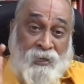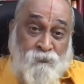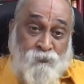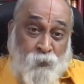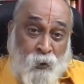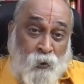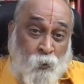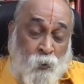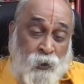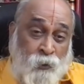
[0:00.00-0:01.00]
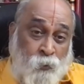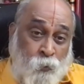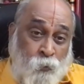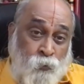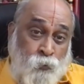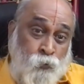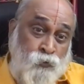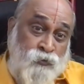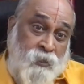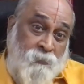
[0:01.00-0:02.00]
If you are going to
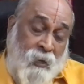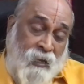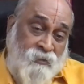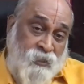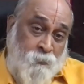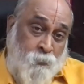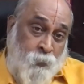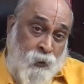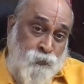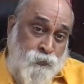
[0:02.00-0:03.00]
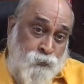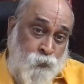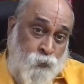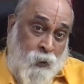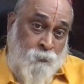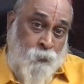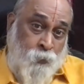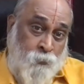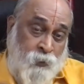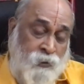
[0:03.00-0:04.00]
use them as a bridge to
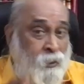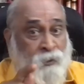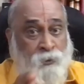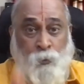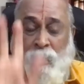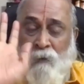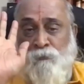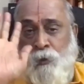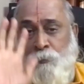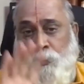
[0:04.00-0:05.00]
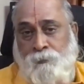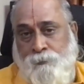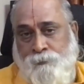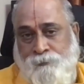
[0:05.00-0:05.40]
come to me, then you will have trouble.